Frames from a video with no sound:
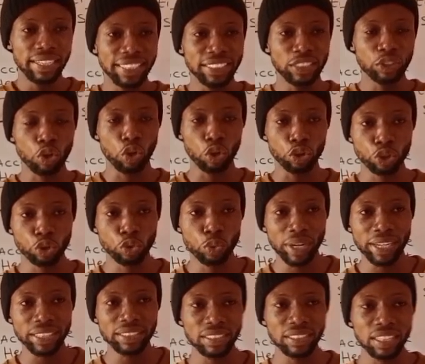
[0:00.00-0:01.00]
It
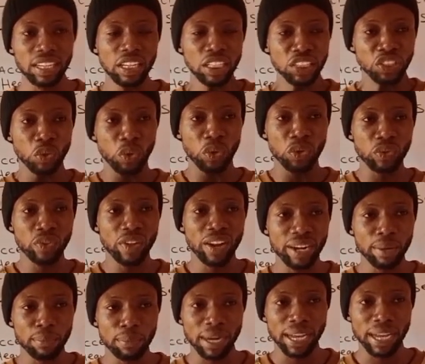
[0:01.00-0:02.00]
constricts the
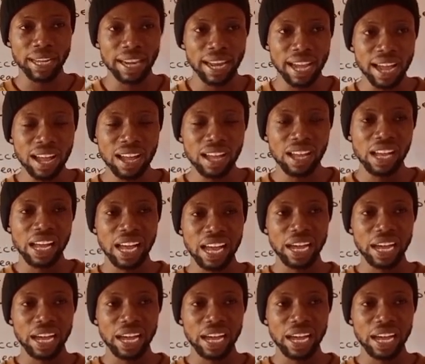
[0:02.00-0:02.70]
urinary bladder